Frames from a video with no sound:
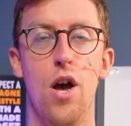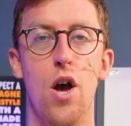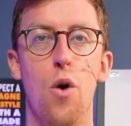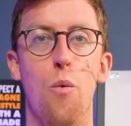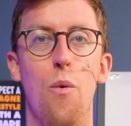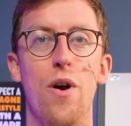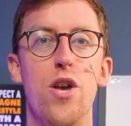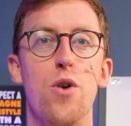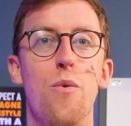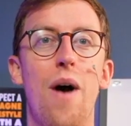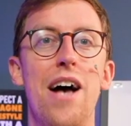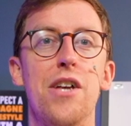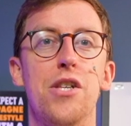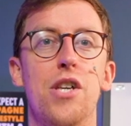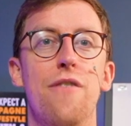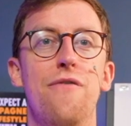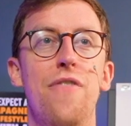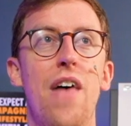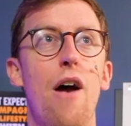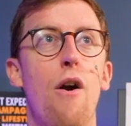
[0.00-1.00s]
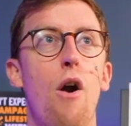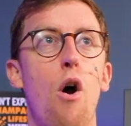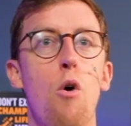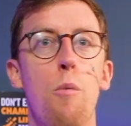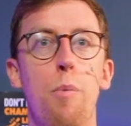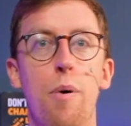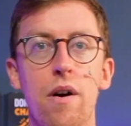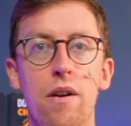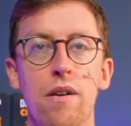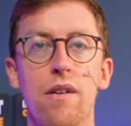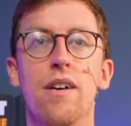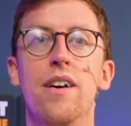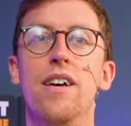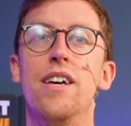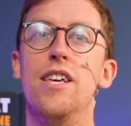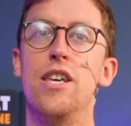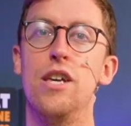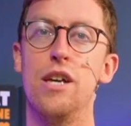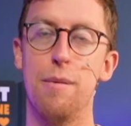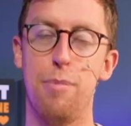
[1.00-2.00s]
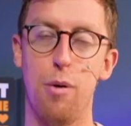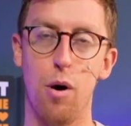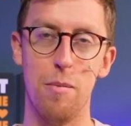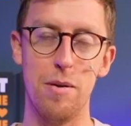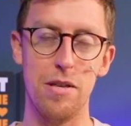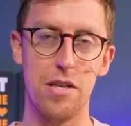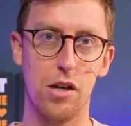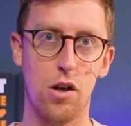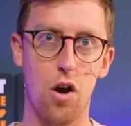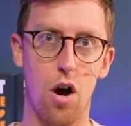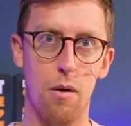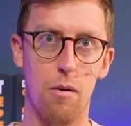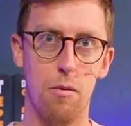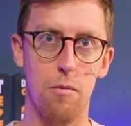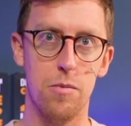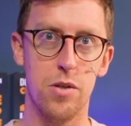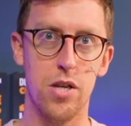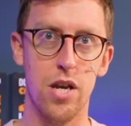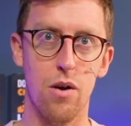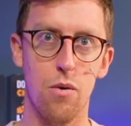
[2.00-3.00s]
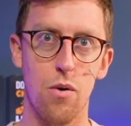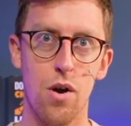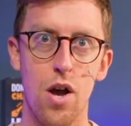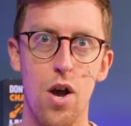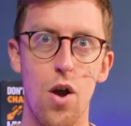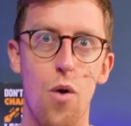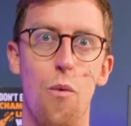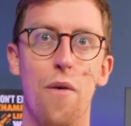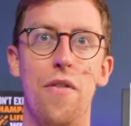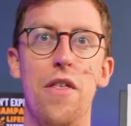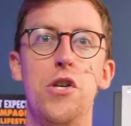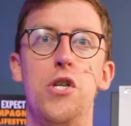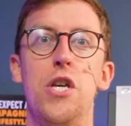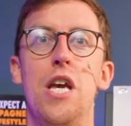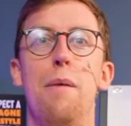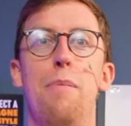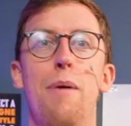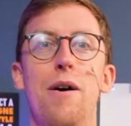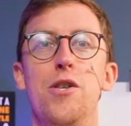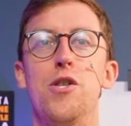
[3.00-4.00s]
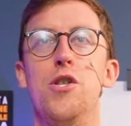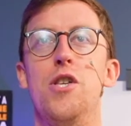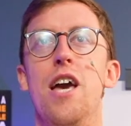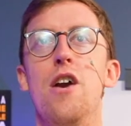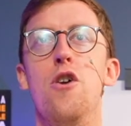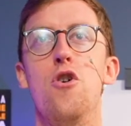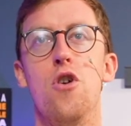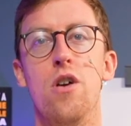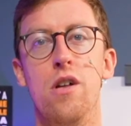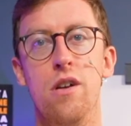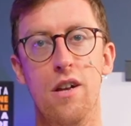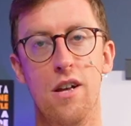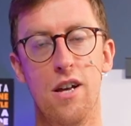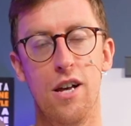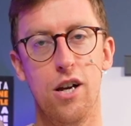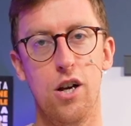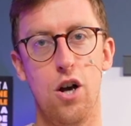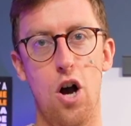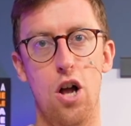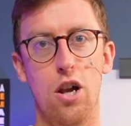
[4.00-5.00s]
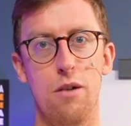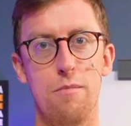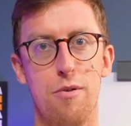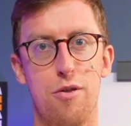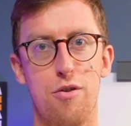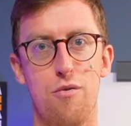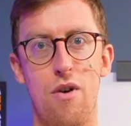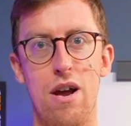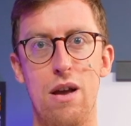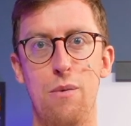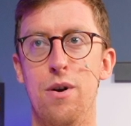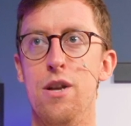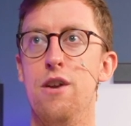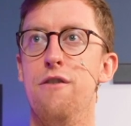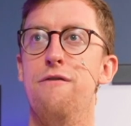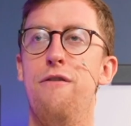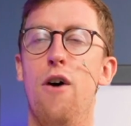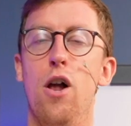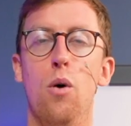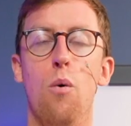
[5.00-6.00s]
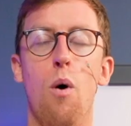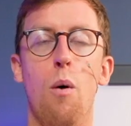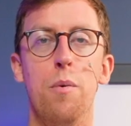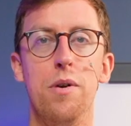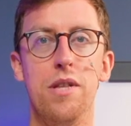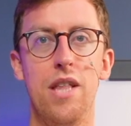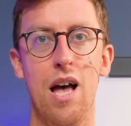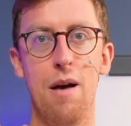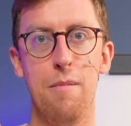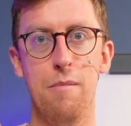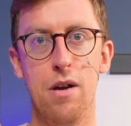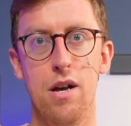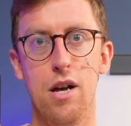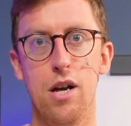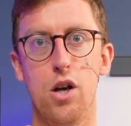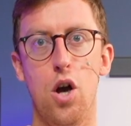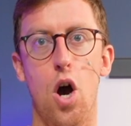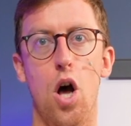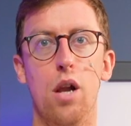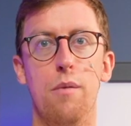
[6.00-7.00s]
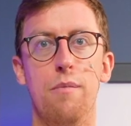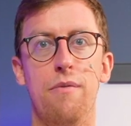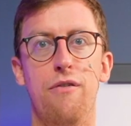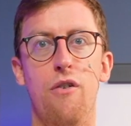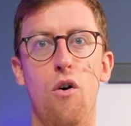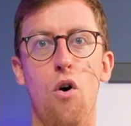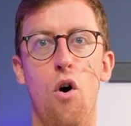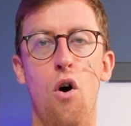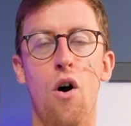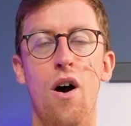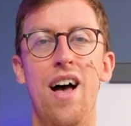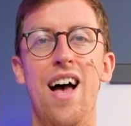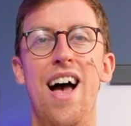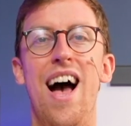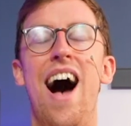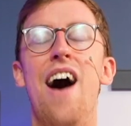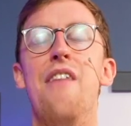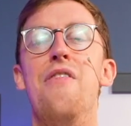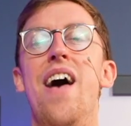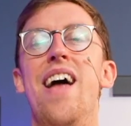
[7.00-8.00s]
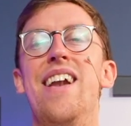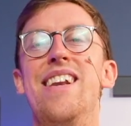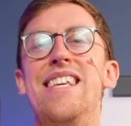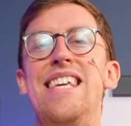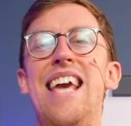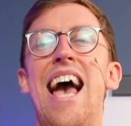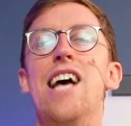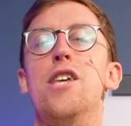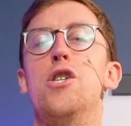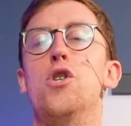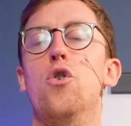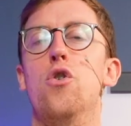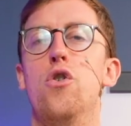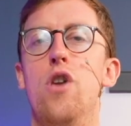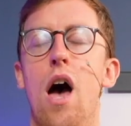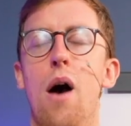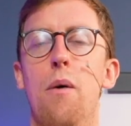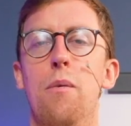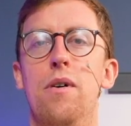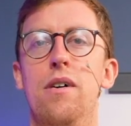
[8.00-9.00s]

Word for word: When you ask if they're open, you put them into column two. When they see a presentation, column three. When you follow up with them, column four. And then yes or no.